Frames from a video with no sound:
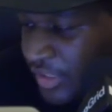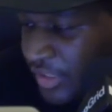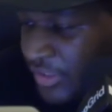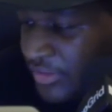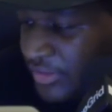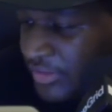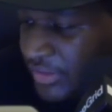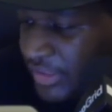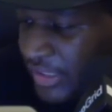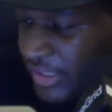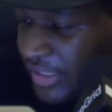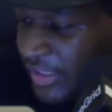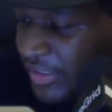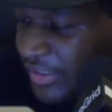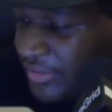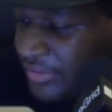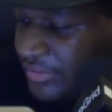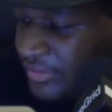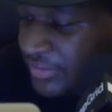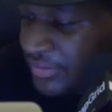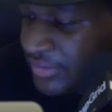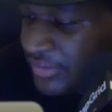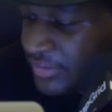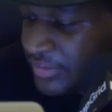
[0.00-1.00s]
as a
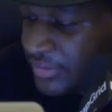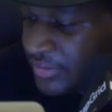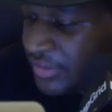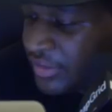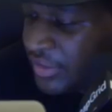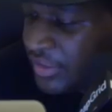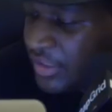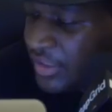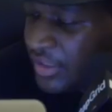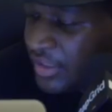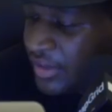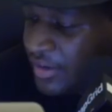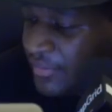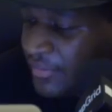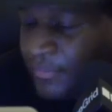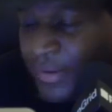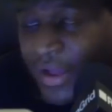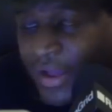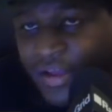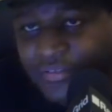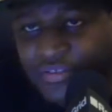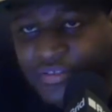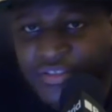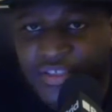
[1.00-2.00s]
nine.
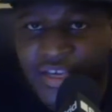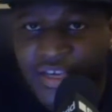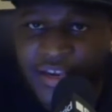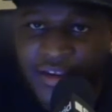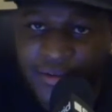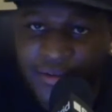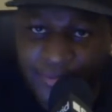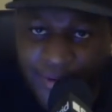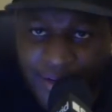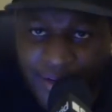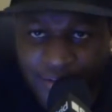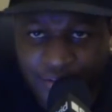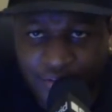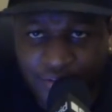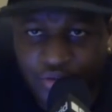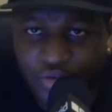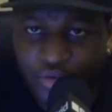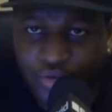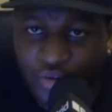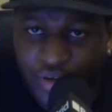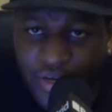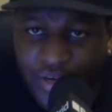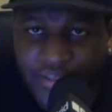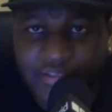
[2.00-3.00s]
Math's second round
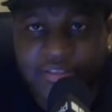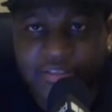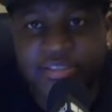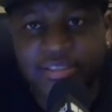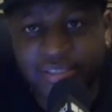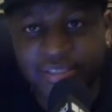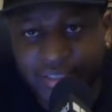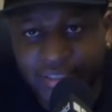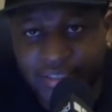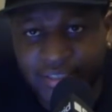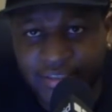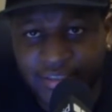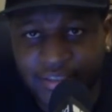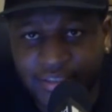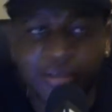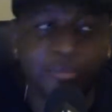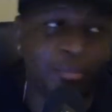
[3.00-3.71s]
scored as a ten